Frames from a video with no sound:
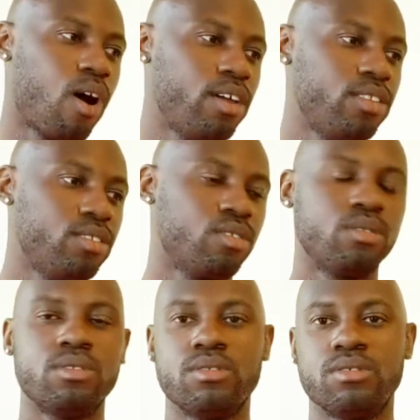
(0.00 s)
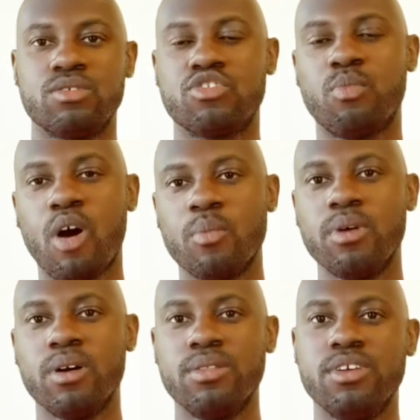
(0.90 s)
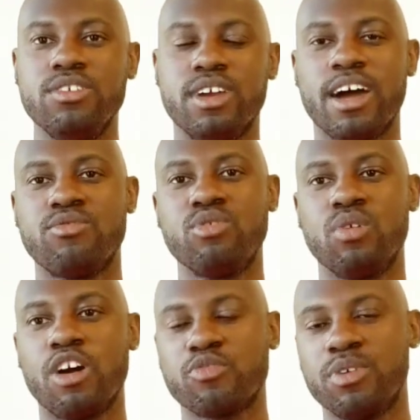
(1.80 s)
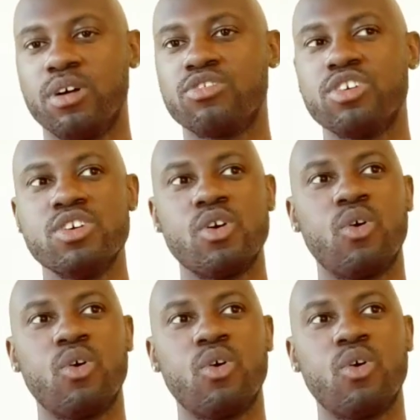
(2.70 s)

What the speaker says: 1 small meal and then you got 2 large meals.